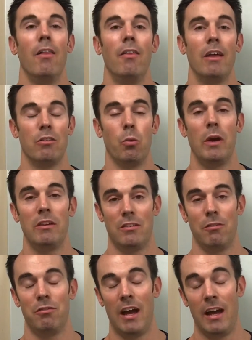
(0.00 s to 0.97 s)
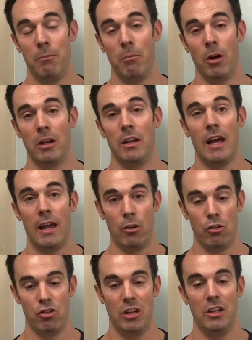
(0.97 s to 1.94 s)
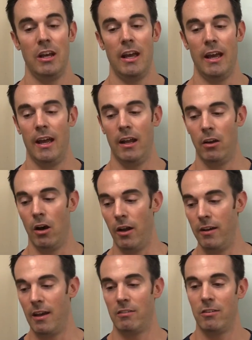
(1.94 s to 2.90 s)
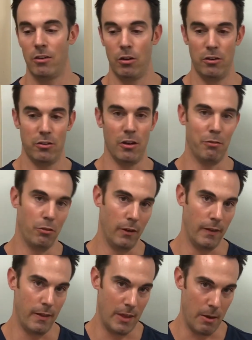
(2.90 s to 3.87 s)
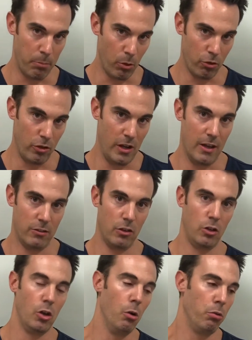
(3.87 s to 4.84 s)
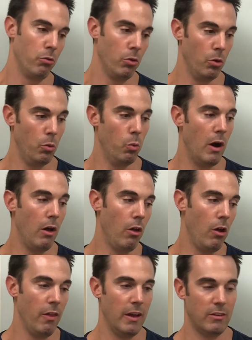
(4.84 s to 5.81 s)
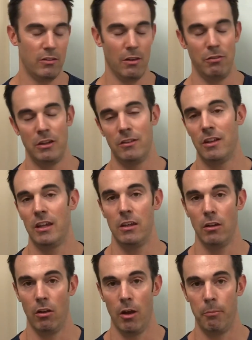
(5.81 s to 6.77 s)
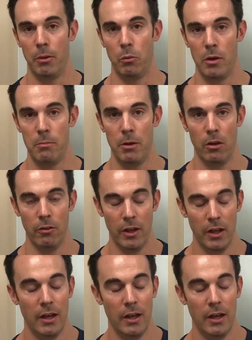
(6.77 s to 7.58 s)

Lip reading: That's a waste of time, money, and energy, and unnecessary suffering that person has to go through while all that stuff needs to heal up and rebuild.